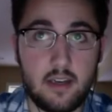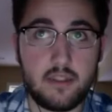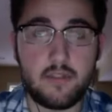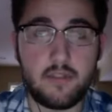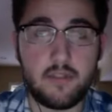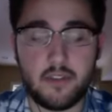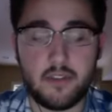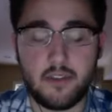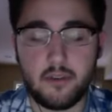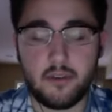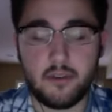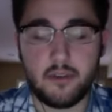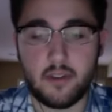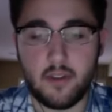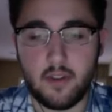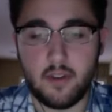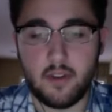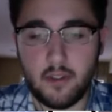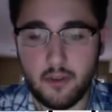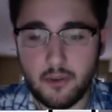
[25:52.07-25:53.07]
would definitely go with a
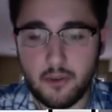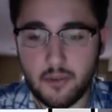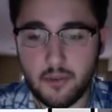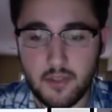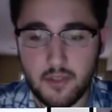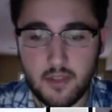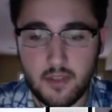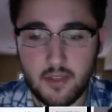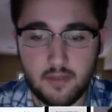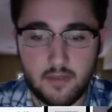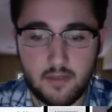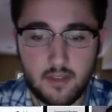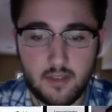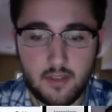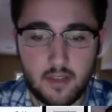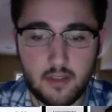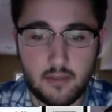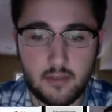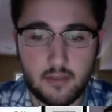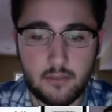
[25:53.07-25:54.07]
lot of the local stuff,
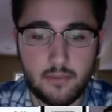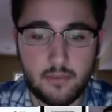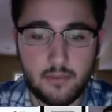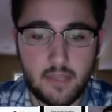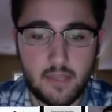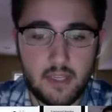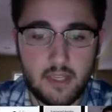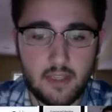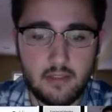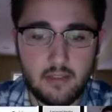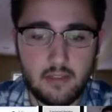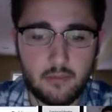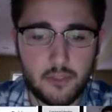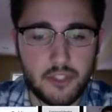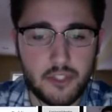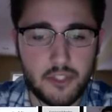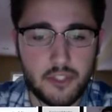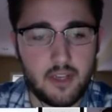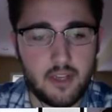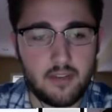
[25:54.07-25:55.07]
um, and
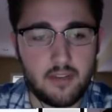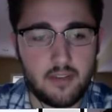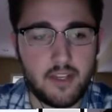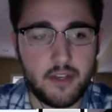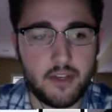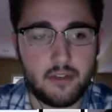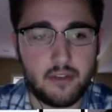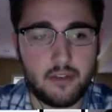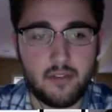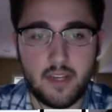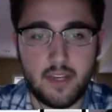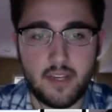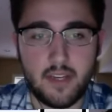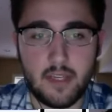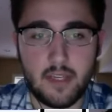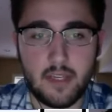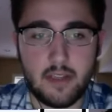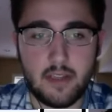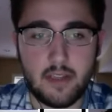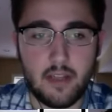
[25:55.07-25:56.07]
which a lot of that you can find
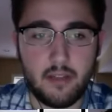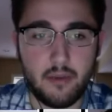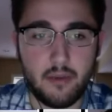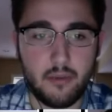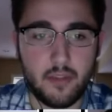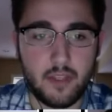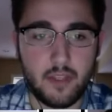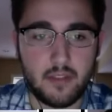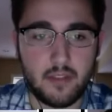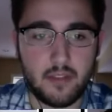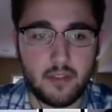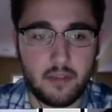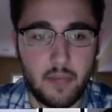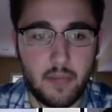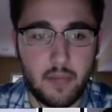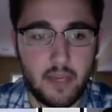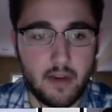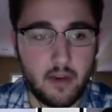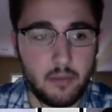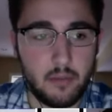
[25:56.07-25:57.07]
up online through things like
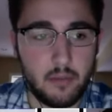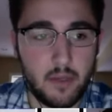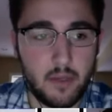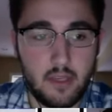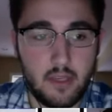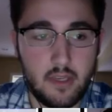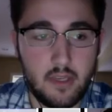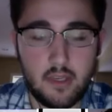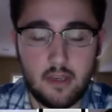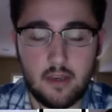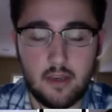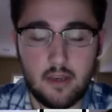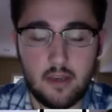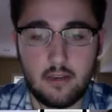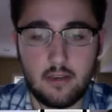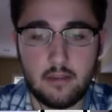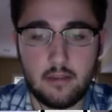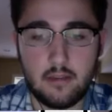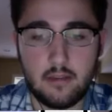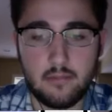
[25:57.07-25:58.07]
Meetup,
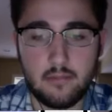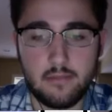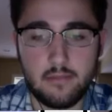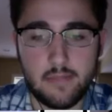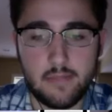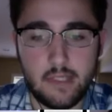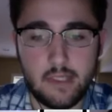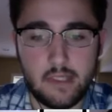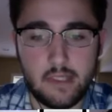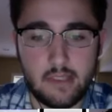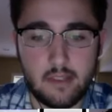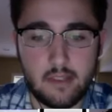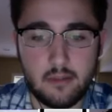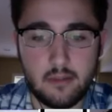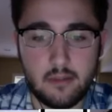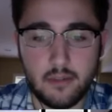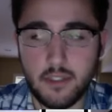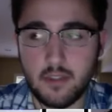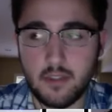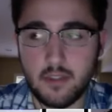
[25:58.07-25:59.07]
um, uh,
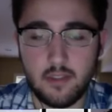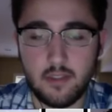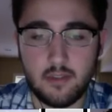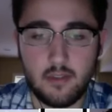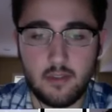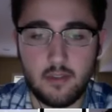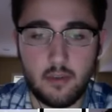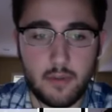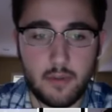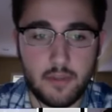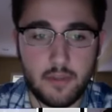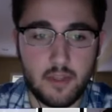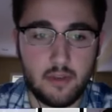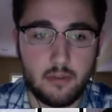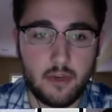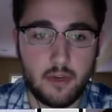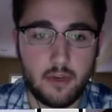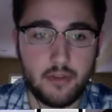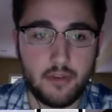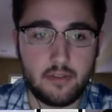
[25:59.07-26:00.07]
which is a, a, website
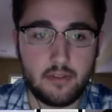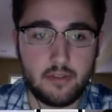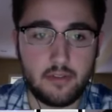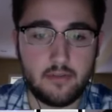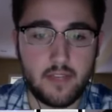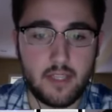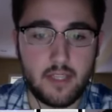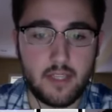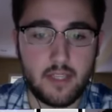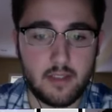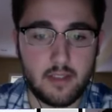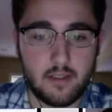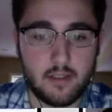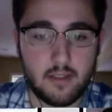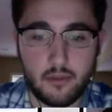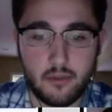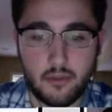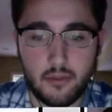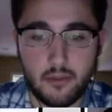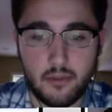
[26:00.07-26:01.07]
where you can find like
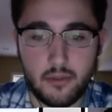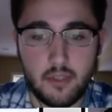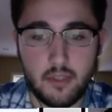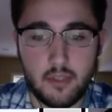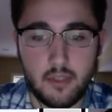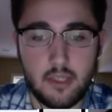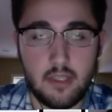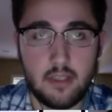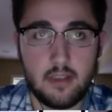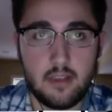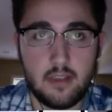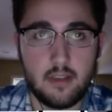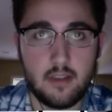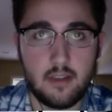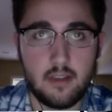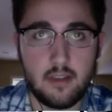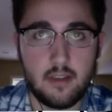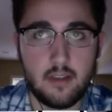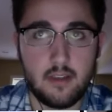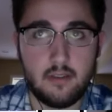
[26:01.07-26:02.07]
local uh,
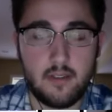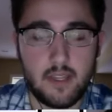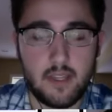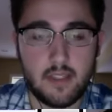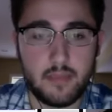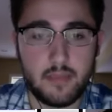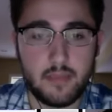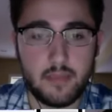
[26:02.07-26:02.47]
right. events